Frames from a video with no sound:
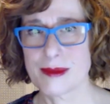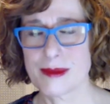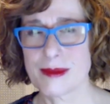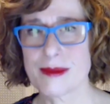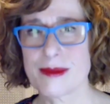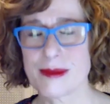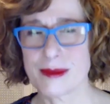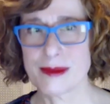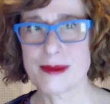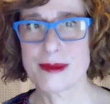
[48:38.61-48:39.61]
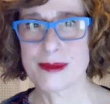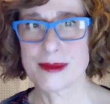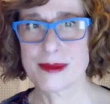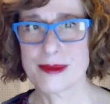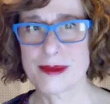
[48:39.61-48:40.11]
so that we can
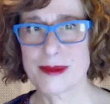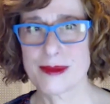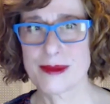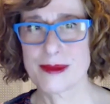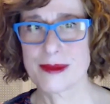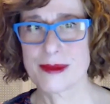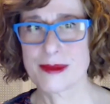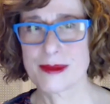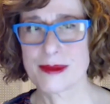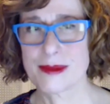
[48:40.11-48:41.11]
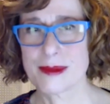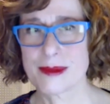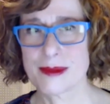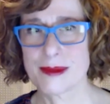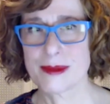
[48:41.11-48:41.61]
really
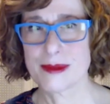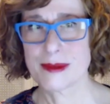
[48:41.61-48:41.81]
enjoy